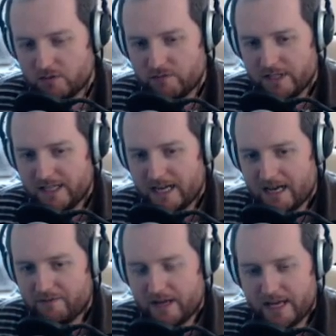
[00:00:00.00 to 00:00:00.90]
don't really
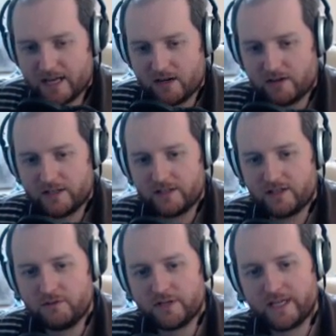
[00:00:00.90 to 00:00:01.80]
have aircon in
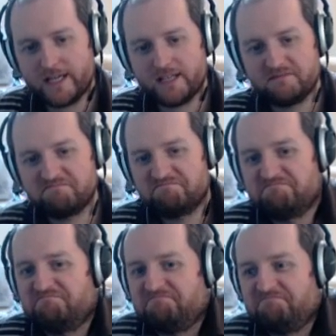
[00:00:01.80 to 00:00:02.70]
the UK.
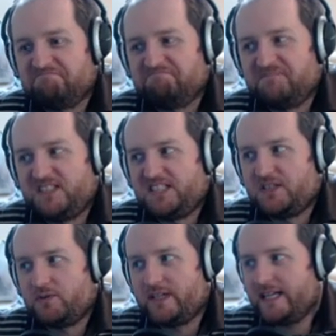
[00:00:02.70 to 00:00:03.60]

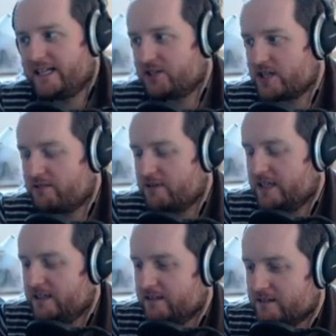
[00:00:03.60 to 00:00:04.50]
Don't need it
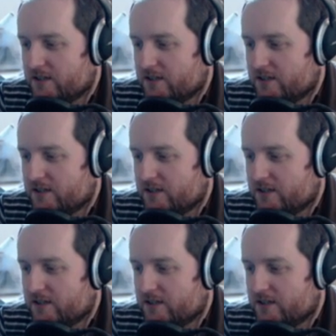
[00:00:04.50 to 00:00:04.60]
generally